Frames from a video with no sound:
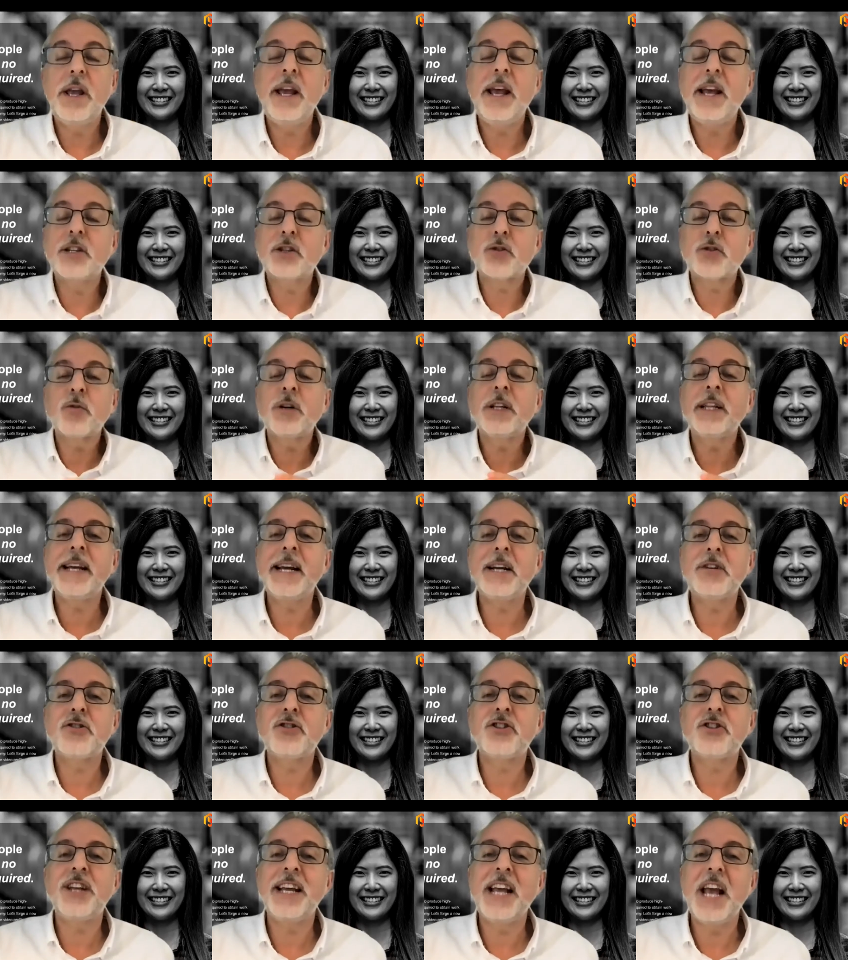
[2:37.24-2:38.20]
Speaker 1: it's really
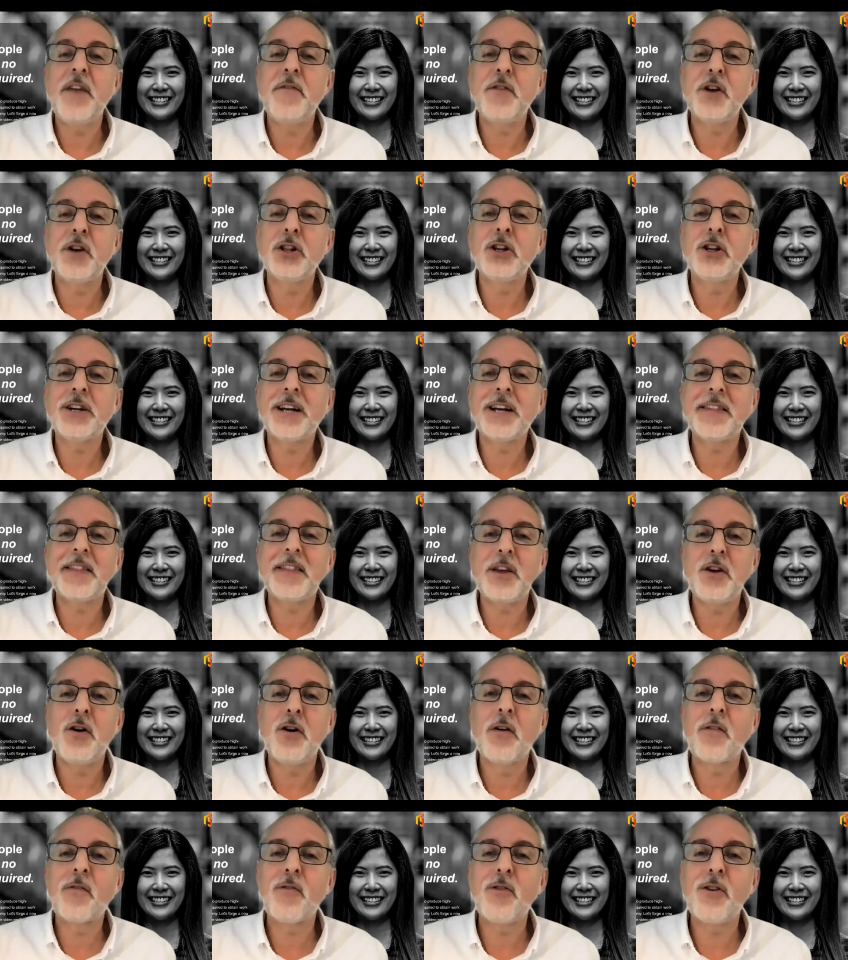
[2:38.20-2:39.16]
interesting. If you look at the
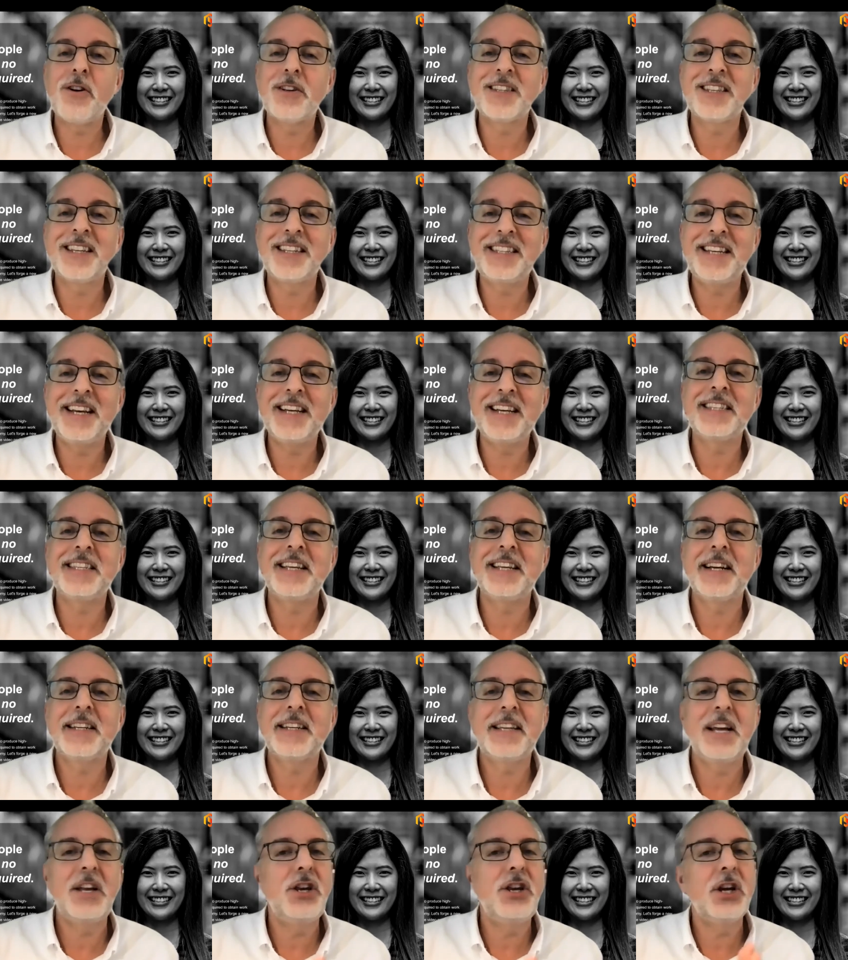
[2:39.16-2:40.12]
overall
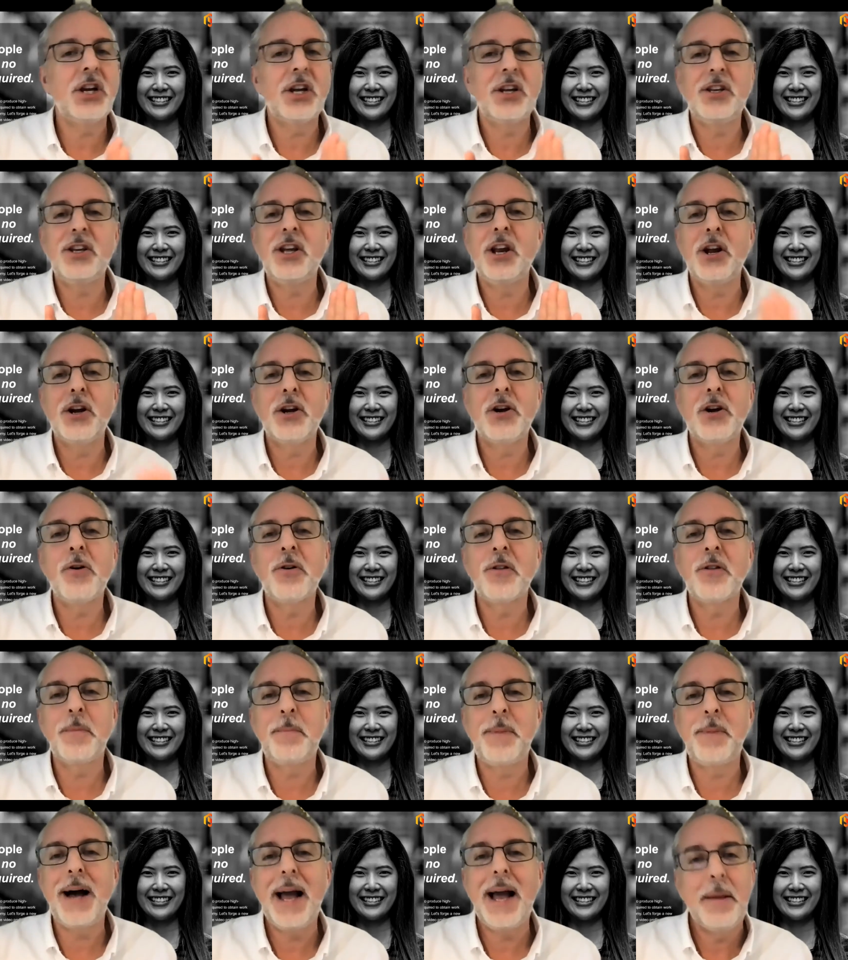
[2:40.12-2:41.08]
statistics and you, you know, go to
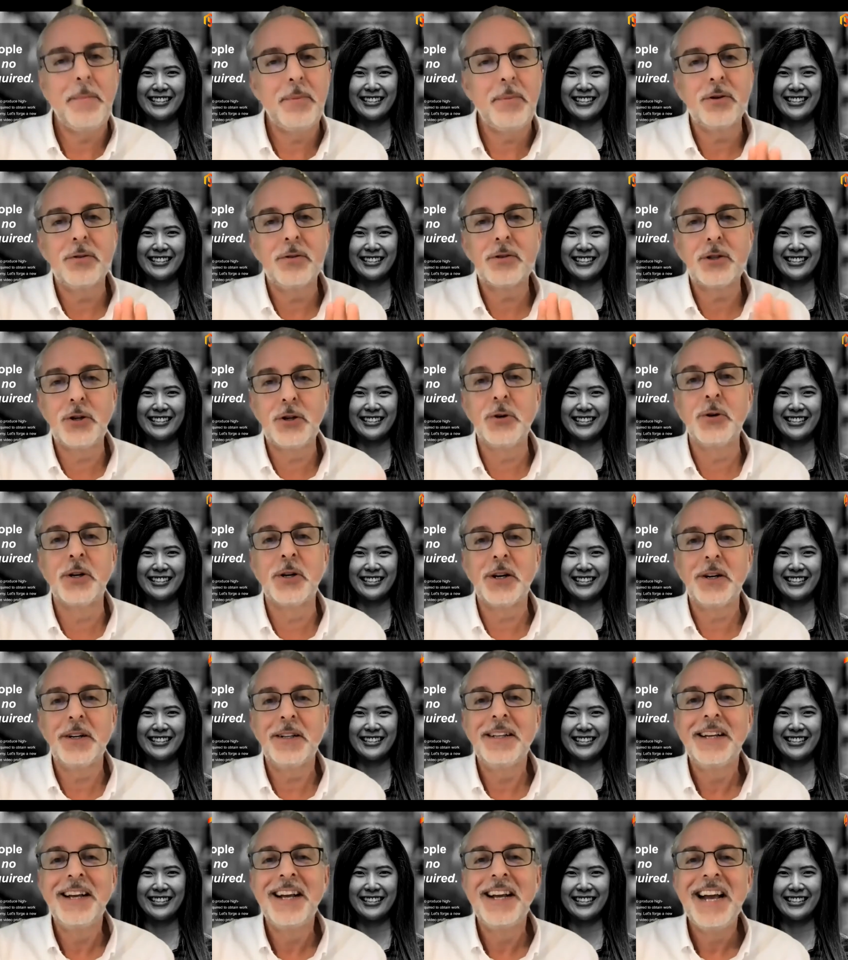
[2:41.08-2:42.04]
the Bible,
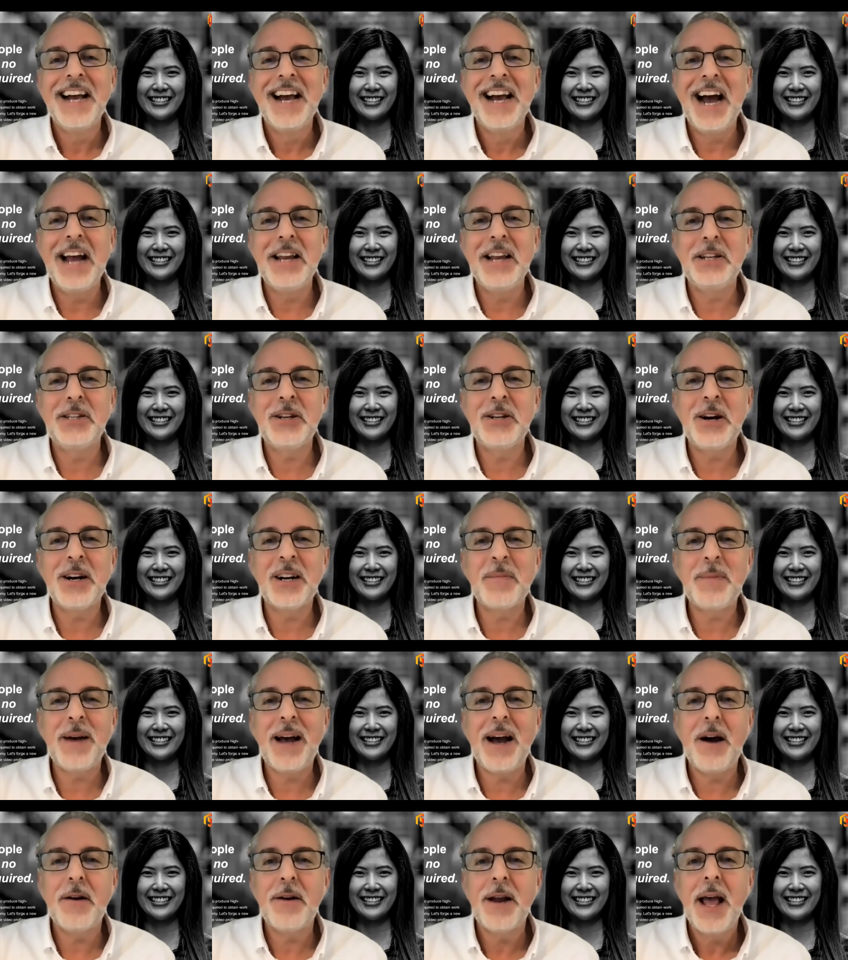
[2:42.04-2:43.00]
Google, and you talk
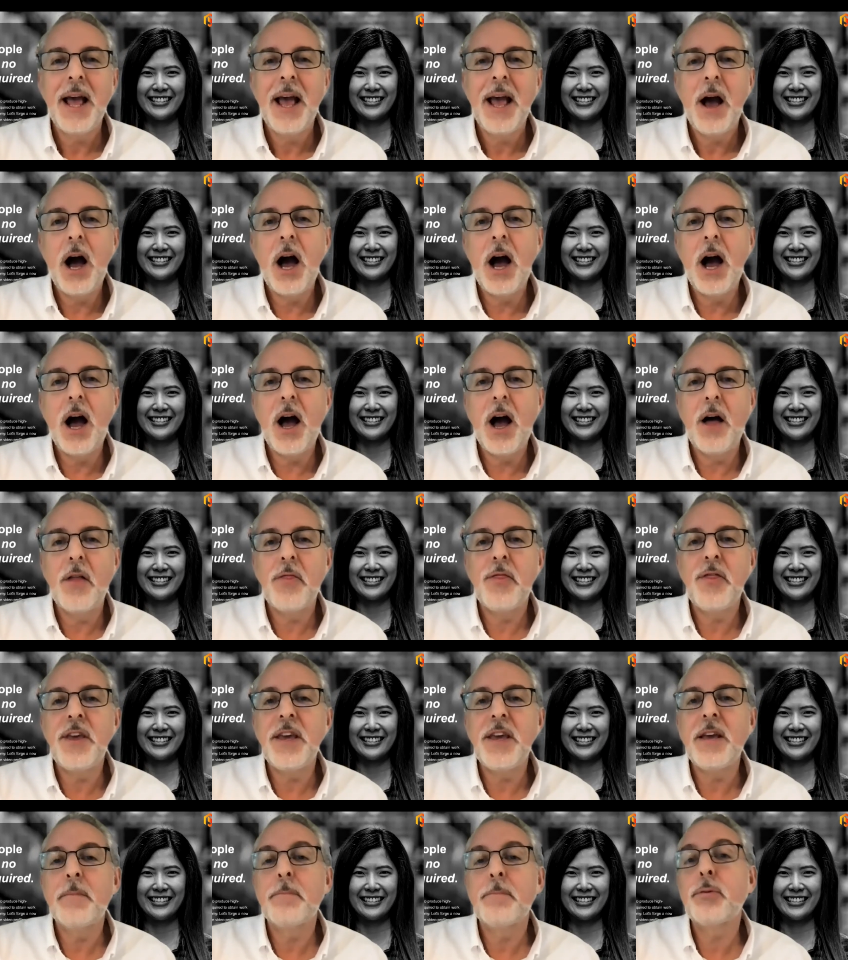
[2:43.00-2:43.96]
about uh,
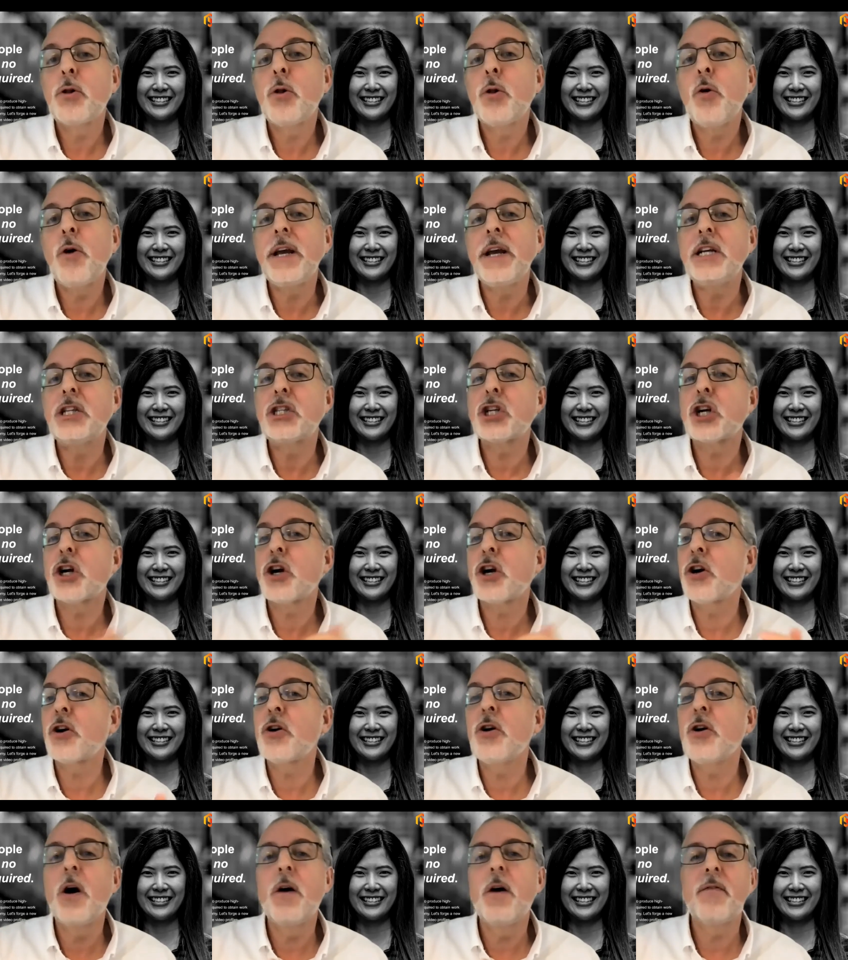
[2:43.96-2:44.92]
the employee
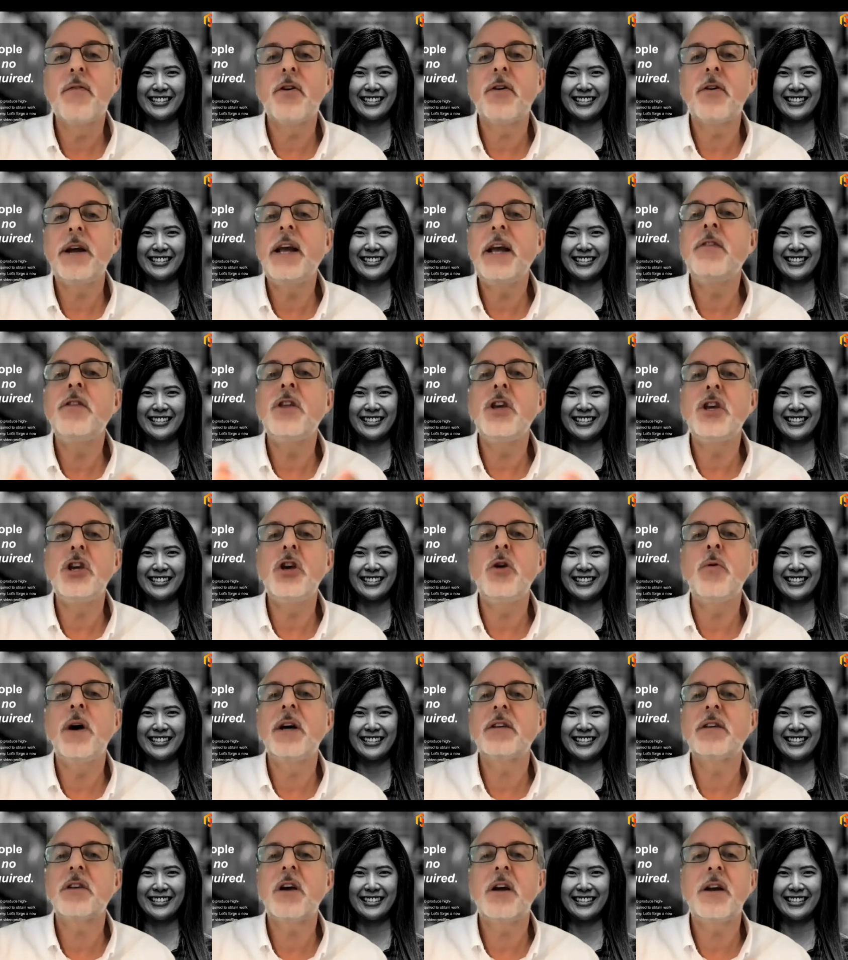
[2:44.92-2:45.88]
turnover in the
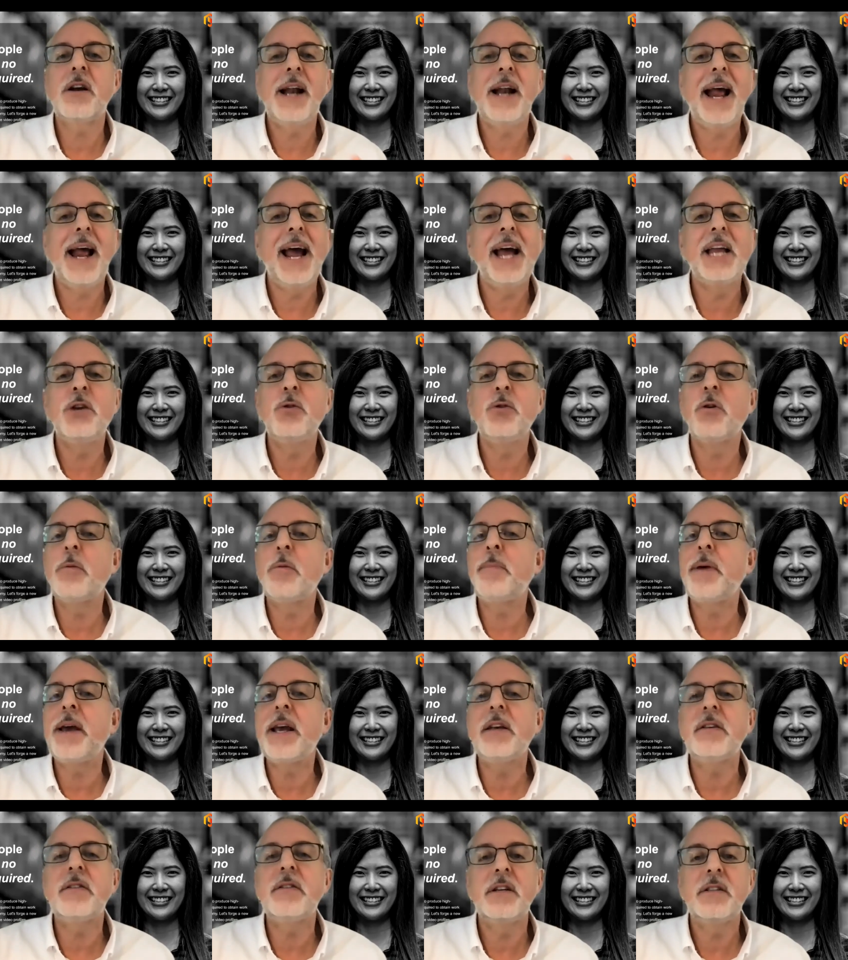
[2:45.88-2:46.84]
US on an annual
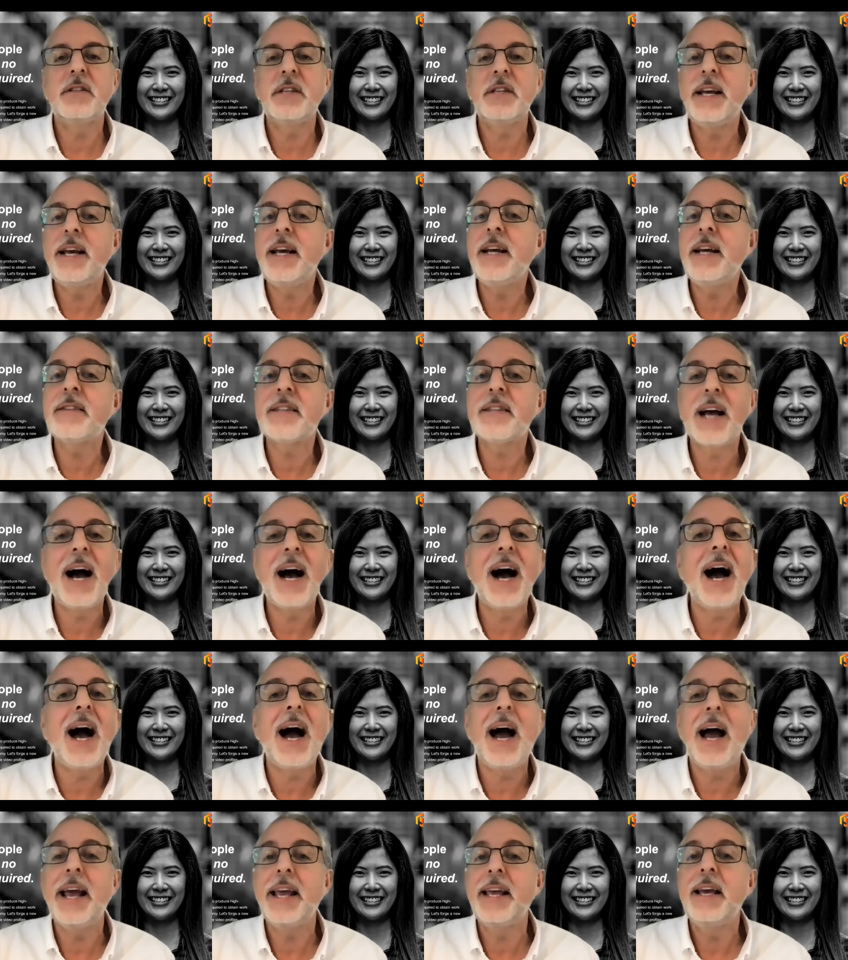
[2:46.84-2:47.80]
basis, it's
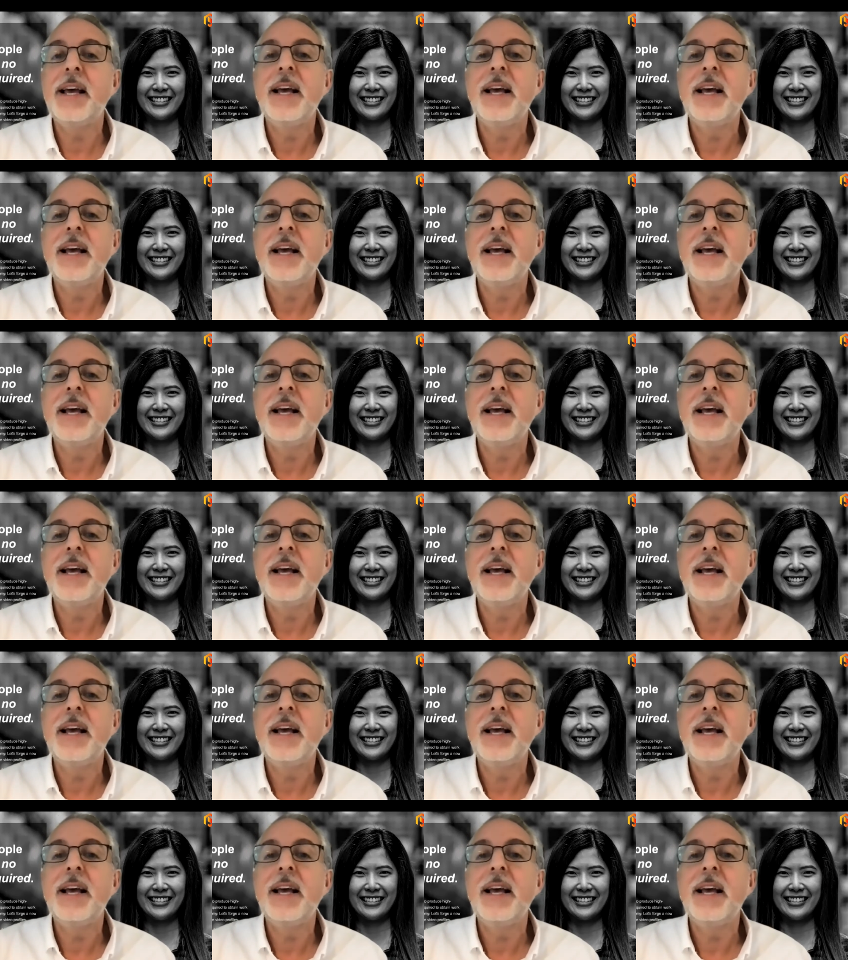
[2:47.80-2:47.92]
high.